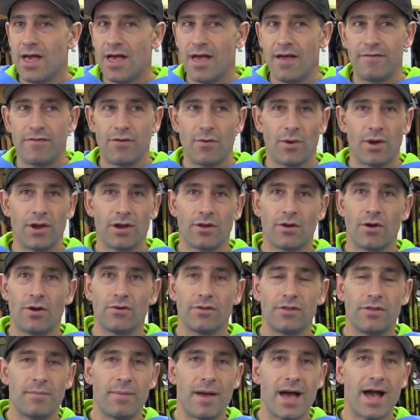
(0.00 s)
If you want to go
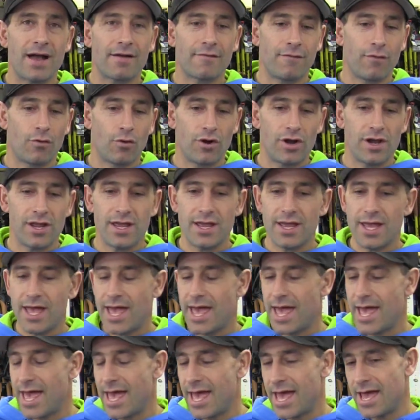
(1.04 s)
out in the back 40
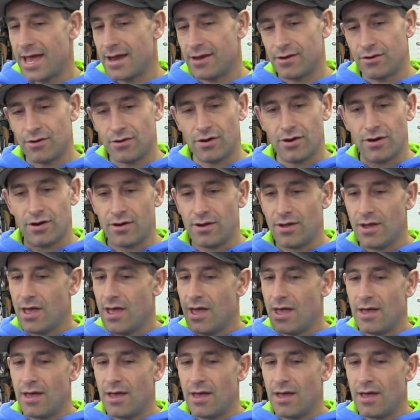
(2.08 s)
or